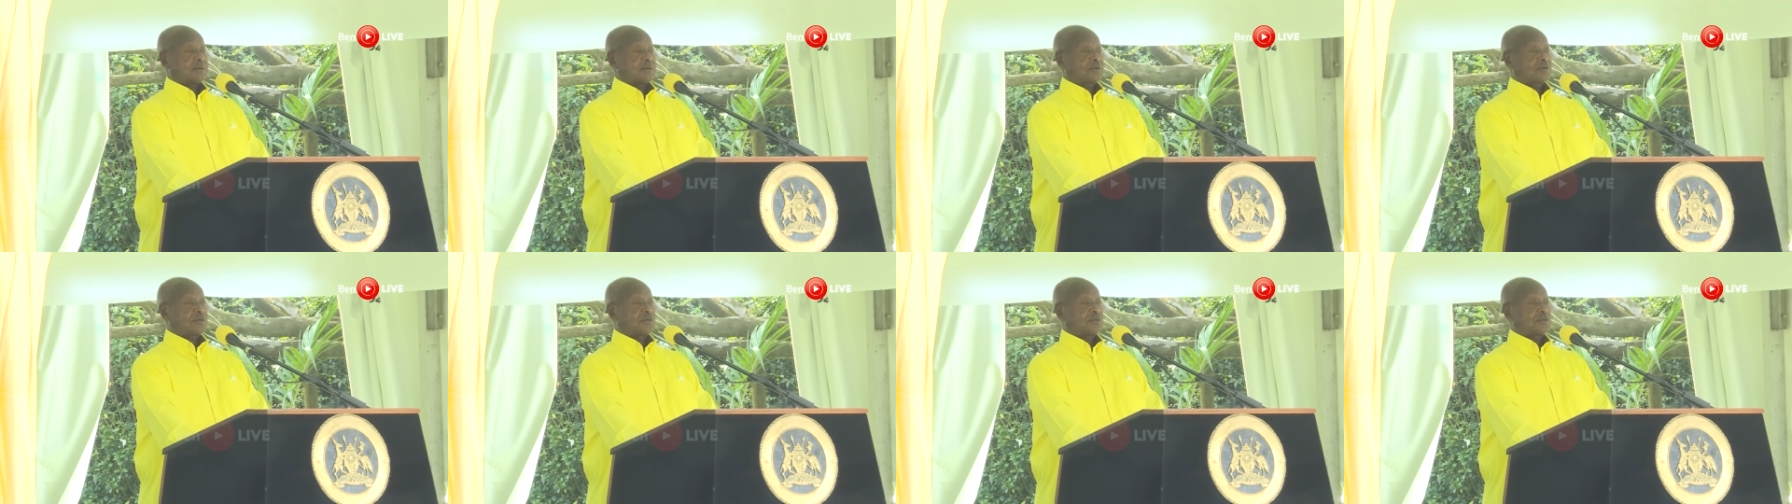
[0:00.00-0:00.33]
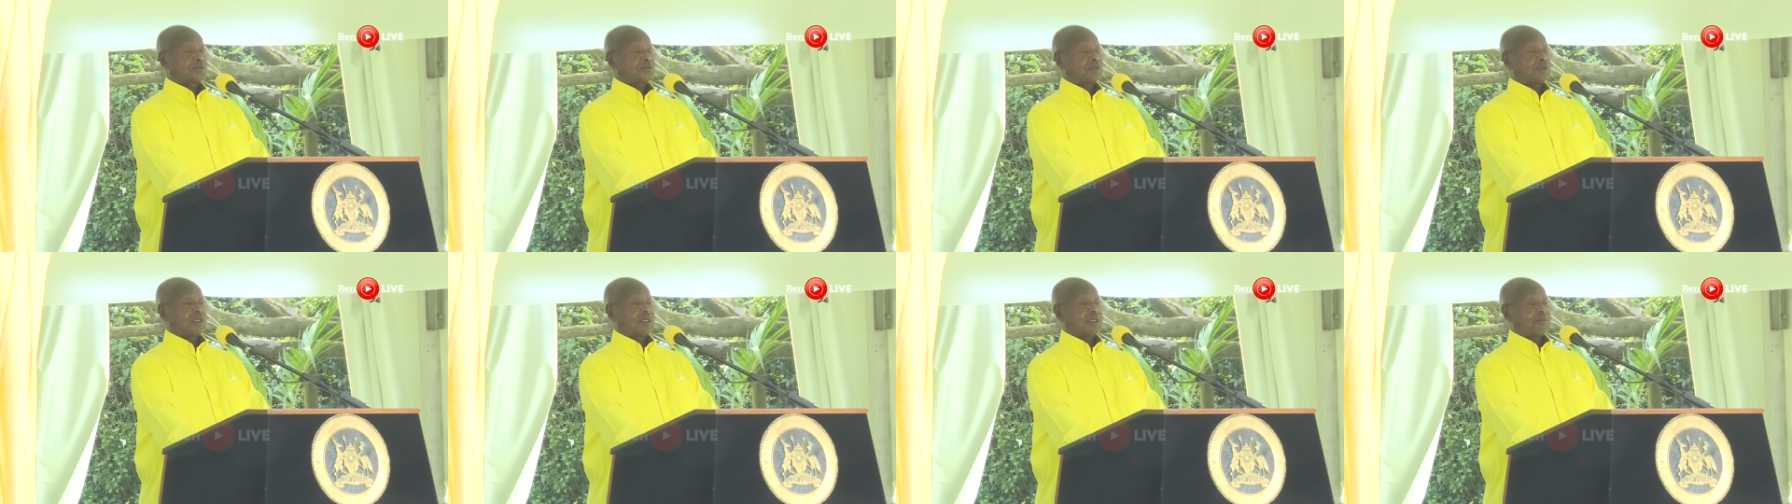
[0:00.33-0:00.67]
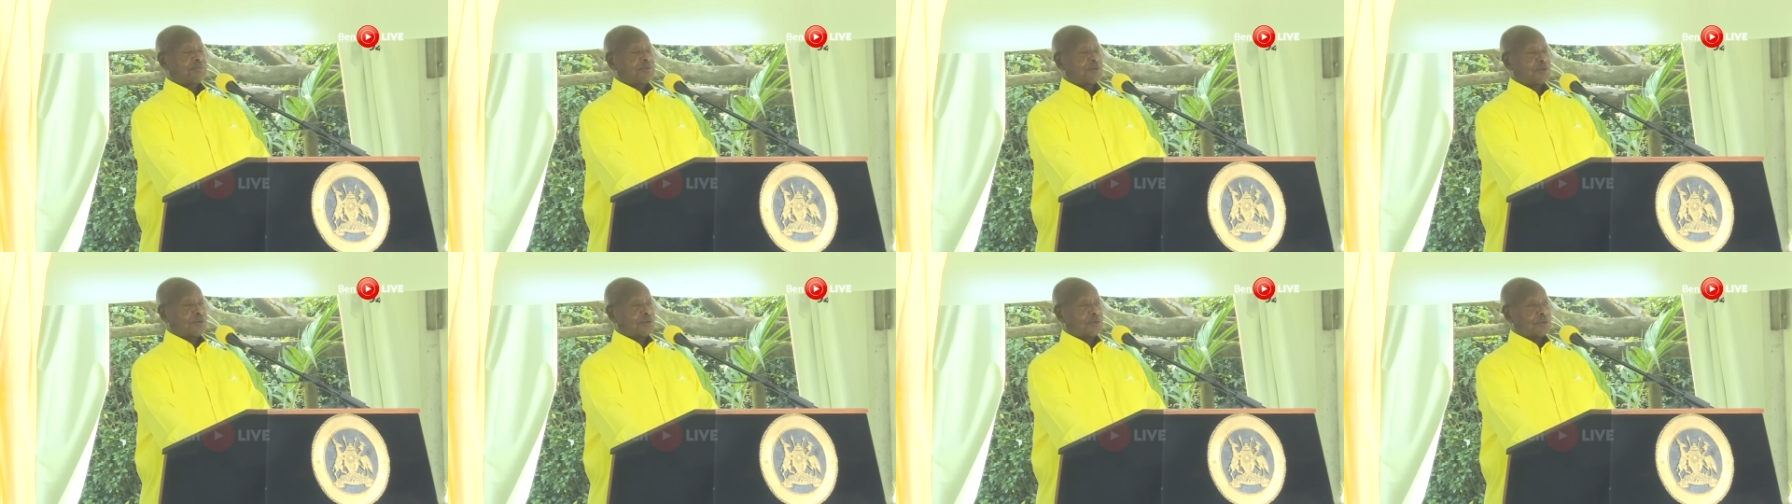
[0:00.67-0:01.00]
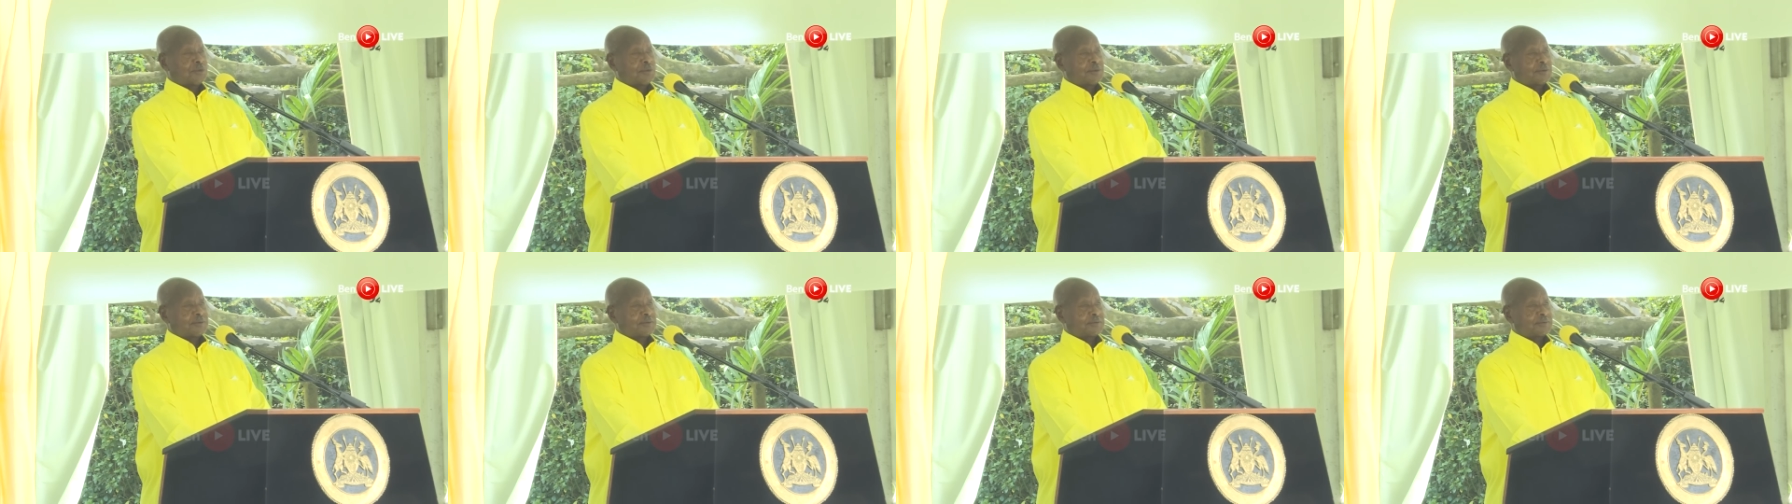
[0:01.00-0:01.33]
to help
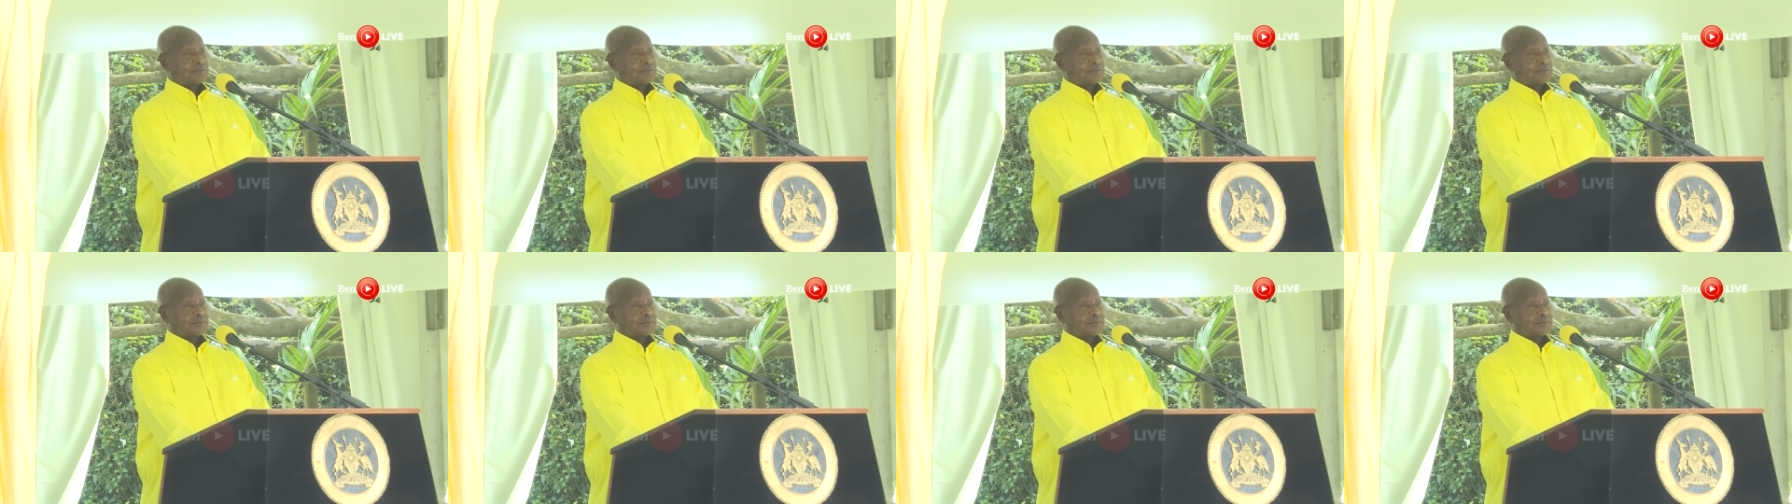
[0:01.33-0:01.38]
you.